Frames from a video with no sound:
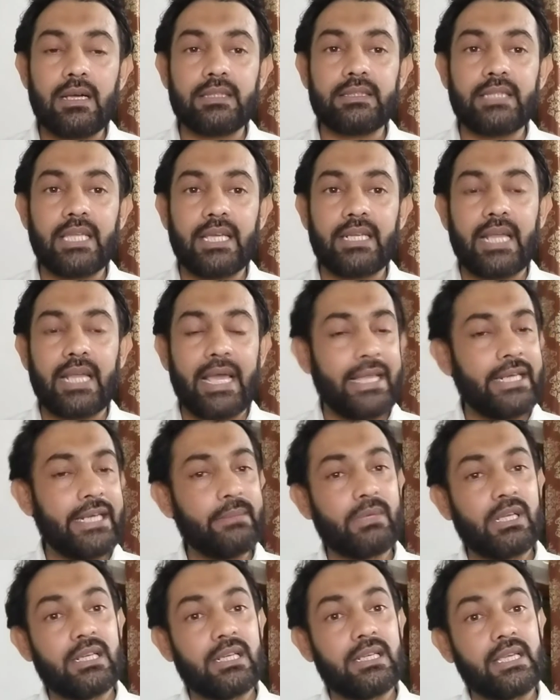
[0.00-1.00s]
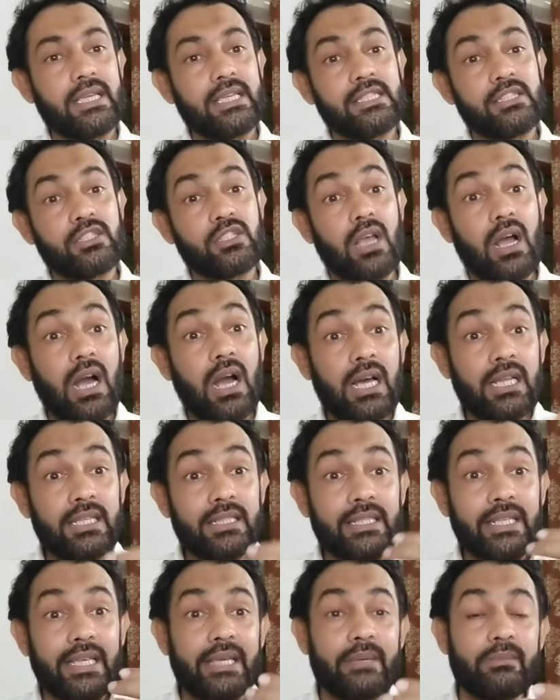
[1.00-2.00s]
then animal is
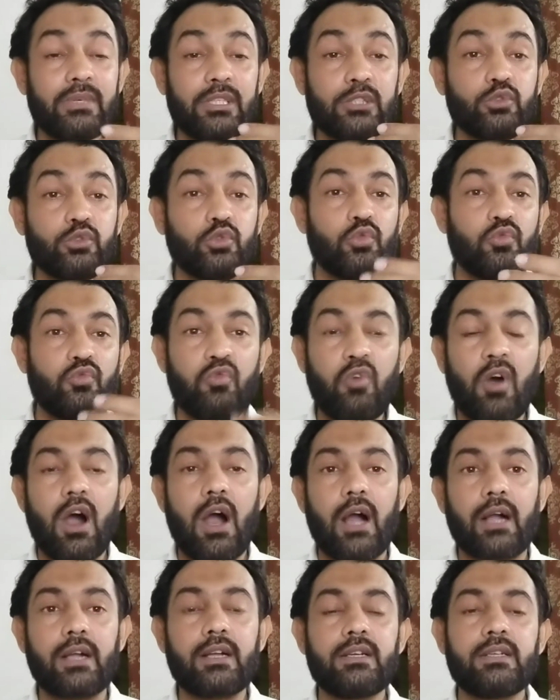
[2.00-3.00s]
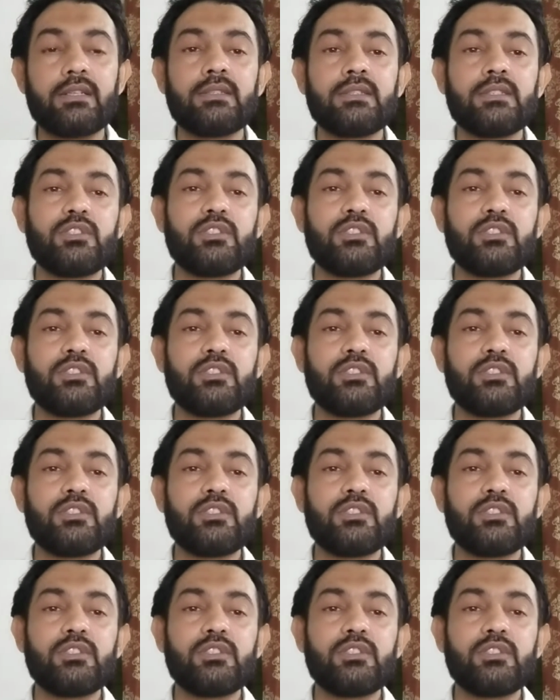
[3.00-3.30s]
unable to walk,